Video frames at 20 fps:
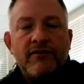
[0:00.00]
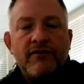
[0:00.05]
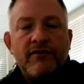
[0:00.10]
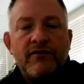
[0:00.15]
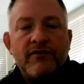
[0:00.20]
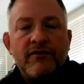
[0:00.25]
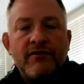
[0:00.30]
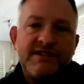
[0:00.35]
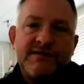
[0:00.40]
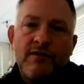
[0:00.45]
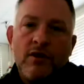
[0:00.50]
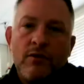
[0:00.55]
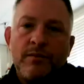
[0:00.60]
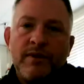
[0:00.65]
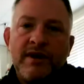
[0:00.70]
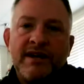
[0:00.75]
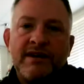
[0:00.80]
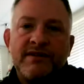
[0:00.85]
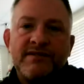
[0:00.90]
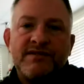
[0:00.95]
catering, all
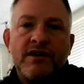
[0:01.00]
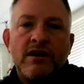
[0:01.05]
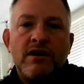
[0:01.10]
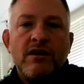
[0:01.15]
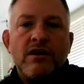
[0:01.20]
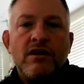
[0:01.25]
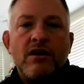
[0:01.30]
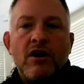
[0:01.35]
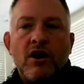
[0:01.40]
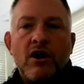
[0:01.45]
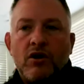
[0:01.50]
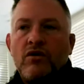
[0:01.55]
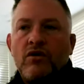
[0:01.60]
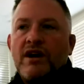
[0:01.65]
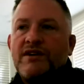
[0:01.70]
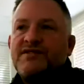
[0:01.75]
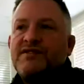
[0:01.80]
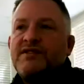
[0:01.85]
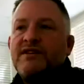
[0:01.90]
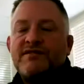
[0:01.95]
kinds of openings
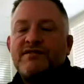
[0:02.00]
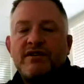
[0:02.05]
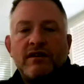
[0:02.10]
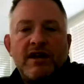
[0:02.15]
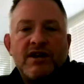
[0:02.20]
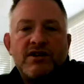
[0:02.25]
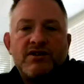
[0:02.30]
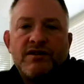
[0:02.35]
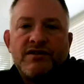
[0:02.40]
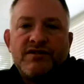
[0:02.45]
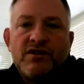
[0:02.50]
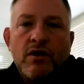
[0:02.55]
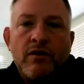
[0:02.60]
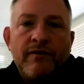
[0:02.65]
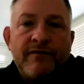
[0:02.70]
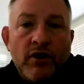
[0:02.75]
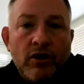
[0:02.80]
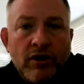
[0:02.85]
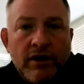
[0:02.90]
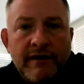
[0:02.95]
across the installation. So if
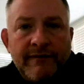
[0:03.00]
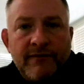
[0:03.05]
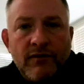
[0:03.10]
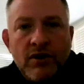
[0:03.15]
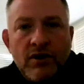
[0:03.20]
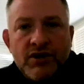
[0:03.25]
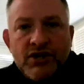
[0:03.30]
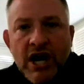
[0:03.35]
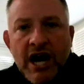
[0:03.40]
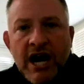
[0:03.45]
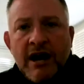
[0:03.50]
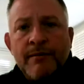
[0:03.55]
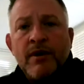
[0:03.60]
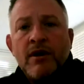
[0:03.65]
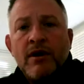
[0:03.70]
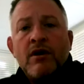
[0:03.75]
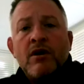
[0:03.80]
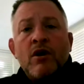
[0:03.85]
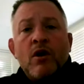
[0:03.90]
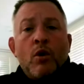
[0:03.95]
you're looking for a job
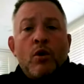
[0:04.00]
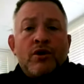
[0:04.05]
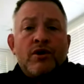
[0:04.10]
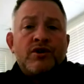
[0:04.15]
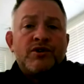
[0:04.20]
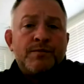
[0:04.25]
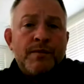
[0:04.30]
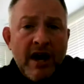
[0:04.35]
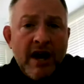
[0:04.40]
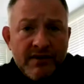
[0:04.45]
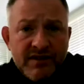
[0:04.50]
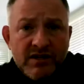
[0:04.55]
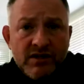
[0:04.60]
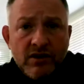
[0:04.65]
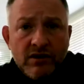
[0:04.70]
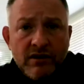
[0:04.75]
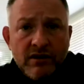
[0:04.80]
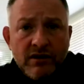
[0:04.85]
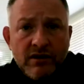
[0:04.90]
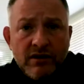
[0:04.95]
or your spouse is looking
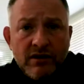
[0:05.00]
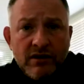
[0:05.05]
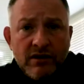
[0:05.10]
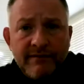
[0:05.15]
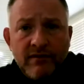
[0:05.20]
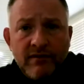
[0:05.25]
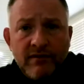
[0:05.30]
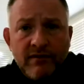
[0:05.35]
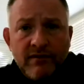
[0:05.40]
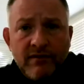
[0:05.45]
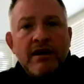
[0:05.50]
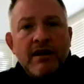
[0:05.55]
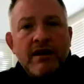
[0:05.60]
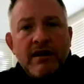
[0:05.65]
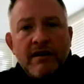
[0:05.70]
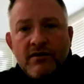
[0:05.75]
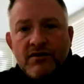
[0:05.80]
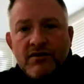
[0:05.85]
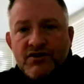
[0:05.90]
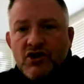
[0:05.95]
for a job,
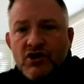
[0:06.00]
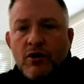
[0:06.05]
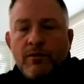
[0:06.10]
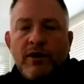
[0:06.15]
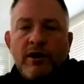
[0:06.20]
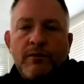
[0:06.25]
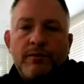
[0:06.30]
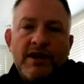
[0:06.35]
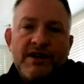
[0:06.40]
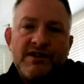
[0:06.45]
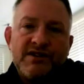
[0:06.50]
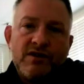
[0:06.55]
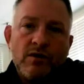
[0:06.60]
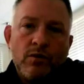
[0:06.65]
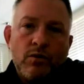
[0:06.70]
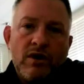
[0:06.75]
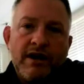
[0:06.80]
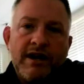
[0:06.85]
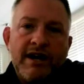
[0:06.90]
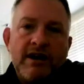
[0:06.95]
there's no better place to
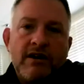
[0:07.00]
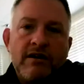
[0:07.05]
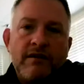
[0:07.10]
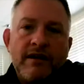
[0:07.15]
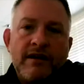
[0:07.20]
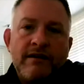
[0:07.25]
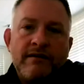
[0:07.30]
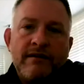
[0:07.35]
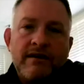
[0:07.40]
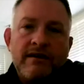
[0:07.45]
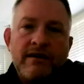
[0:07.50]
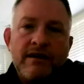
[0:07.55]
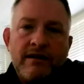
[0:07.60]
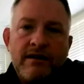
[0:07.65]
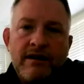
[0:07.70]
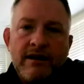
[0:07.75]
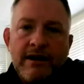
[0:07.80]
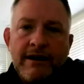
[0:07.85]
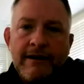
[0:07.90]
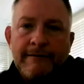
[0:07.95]
work here
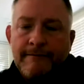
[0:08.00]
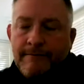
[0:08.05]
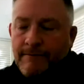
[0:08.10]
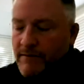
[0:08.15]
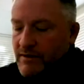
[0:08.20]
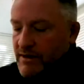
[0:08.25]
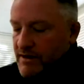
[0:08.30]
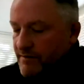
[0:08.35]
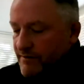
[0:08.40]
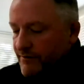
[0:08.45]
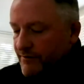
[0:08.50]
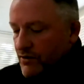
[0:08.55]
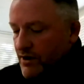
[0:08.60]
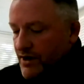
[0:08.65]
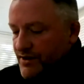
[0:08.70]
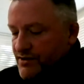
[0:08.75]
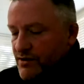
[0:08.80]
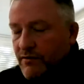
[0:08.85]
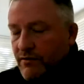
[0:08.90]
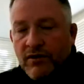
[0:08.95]
than
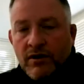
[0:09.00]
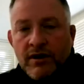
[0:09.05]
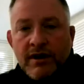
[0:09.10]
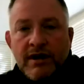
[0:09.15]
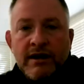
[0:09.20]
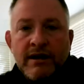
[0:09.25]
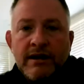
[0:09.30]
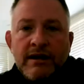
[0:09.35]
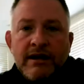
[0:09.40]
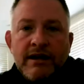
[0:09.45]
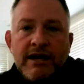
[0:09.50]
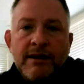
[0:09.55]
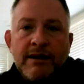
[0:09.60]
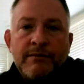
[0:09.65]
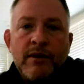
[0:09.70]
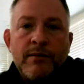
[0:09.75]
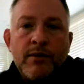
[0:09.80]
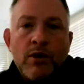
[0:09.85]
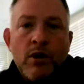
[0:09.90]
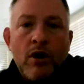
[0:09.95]
for us for
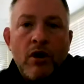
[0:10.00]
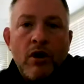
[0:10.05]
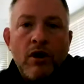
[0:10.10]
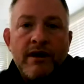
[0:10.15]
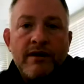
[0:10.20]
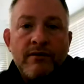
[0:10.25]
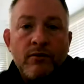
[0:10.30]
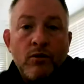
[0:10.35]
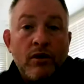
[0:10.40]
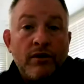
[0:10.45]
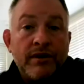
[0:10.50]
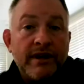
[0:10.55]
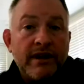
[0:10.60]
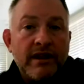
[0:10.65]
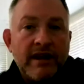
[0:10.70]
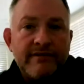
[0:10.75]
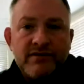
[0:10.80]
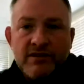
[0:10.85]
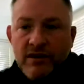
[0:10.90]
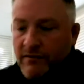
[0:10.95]
MWR and quality of
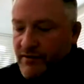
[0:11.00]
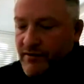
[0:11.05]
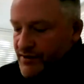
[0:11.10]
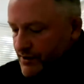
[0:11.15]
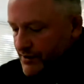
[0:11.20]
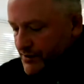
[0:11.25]
life services.